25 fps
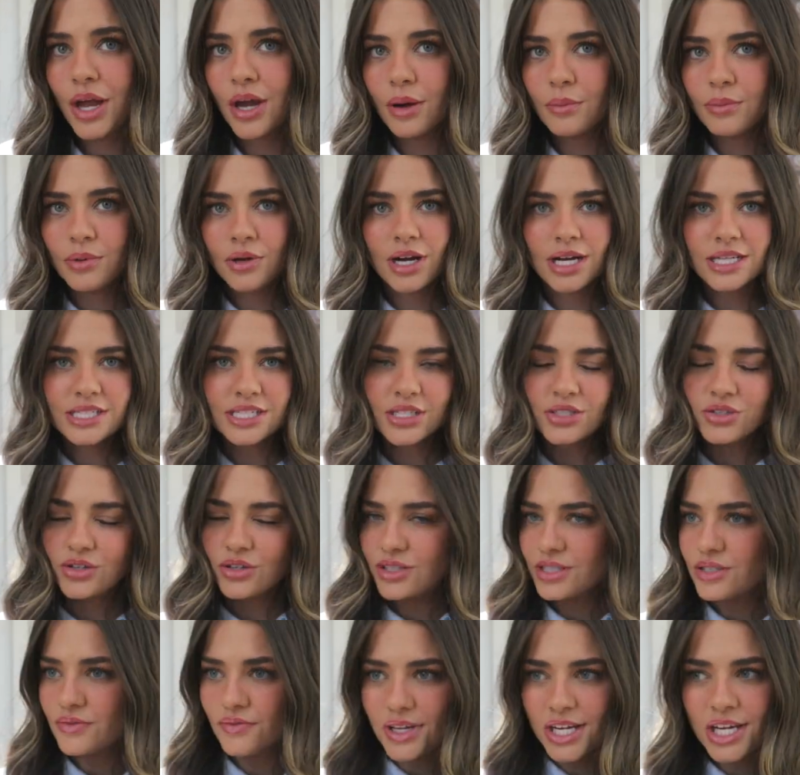I hope you guys
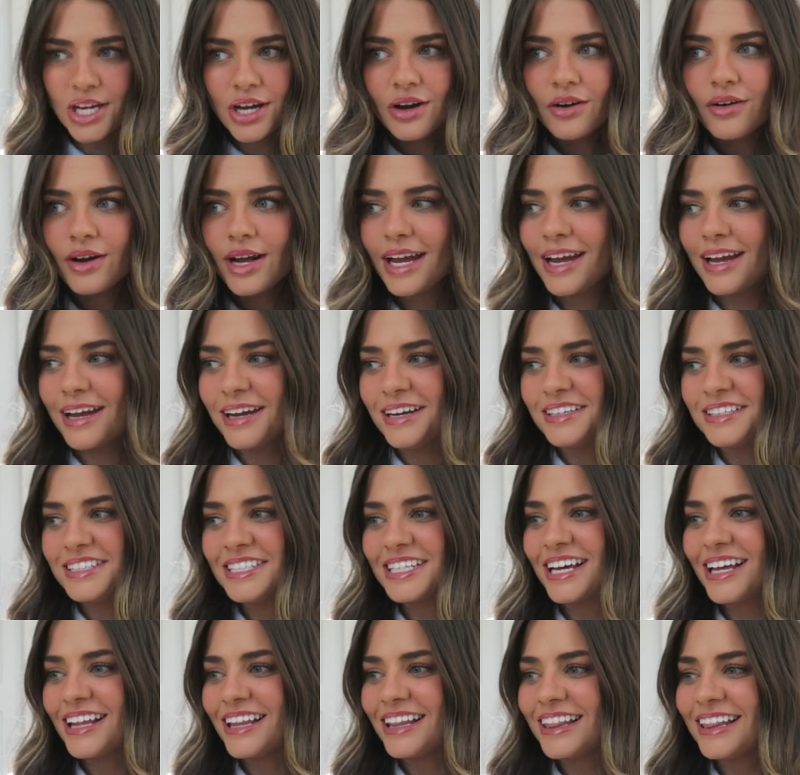enjoy this video
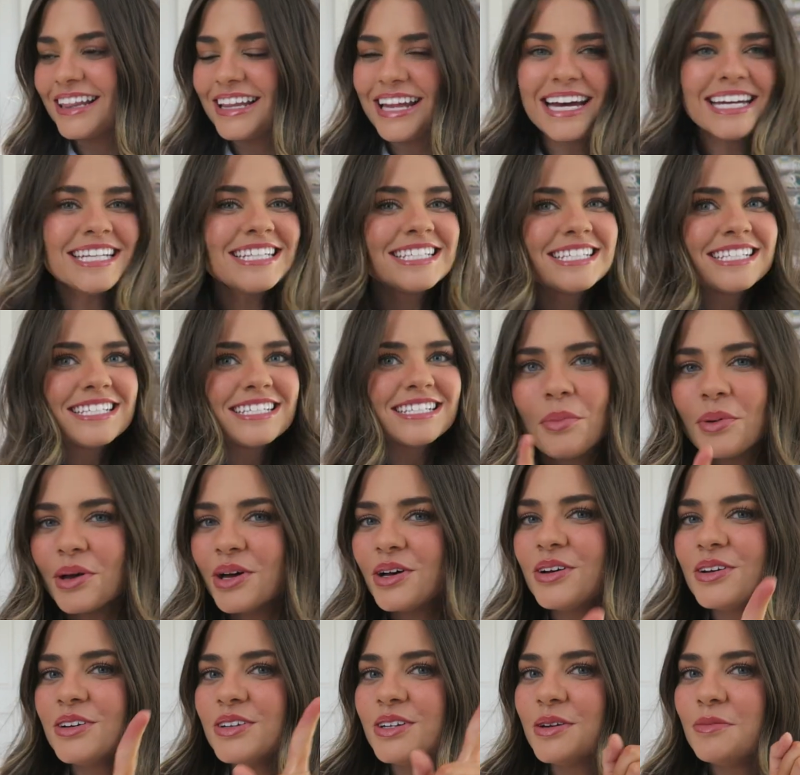and let's
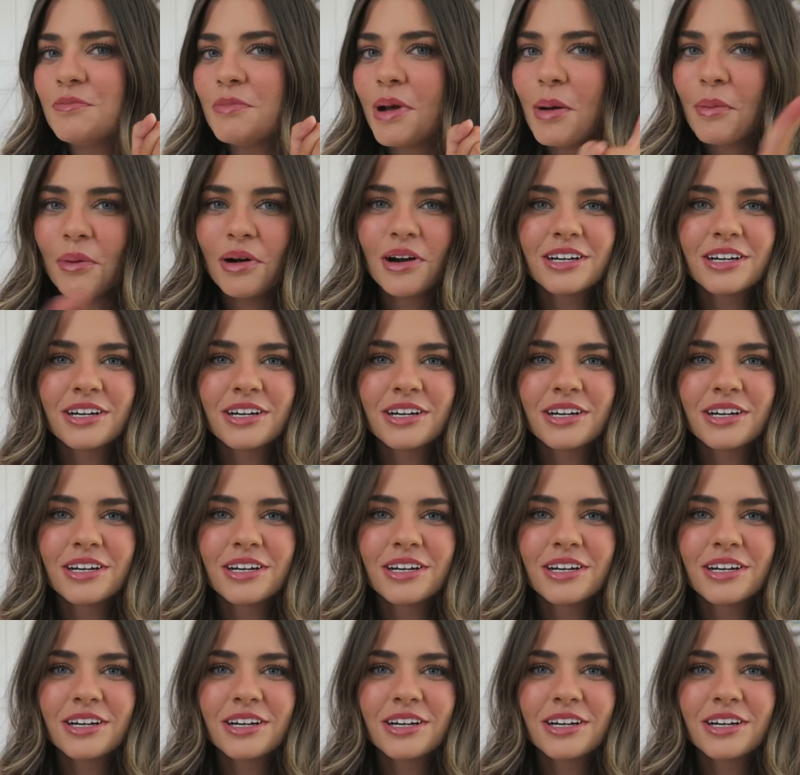build my